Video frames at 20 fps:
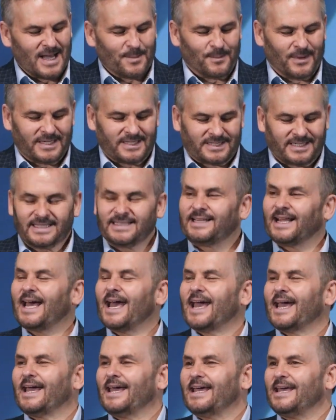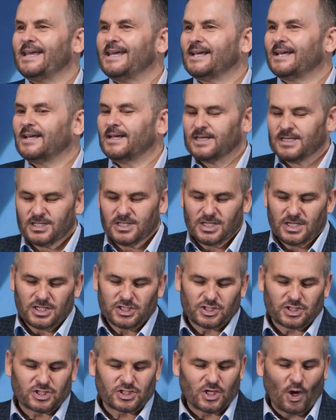But today,
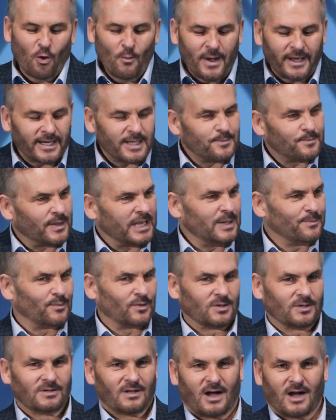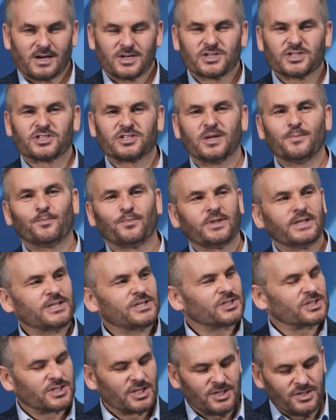so many people are simply
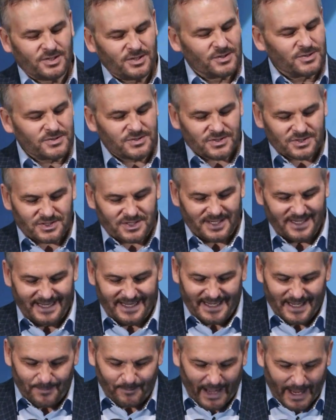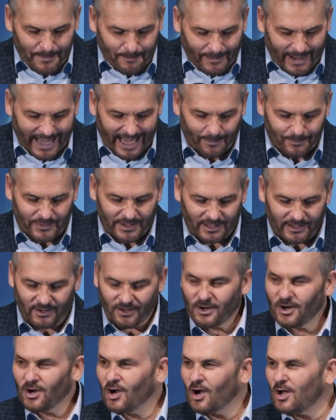seduced by
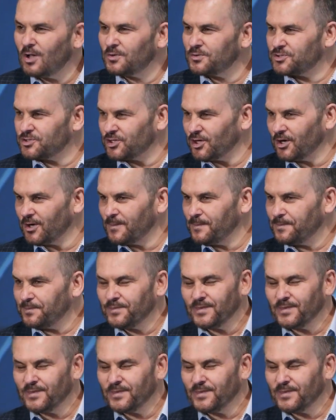popular culture.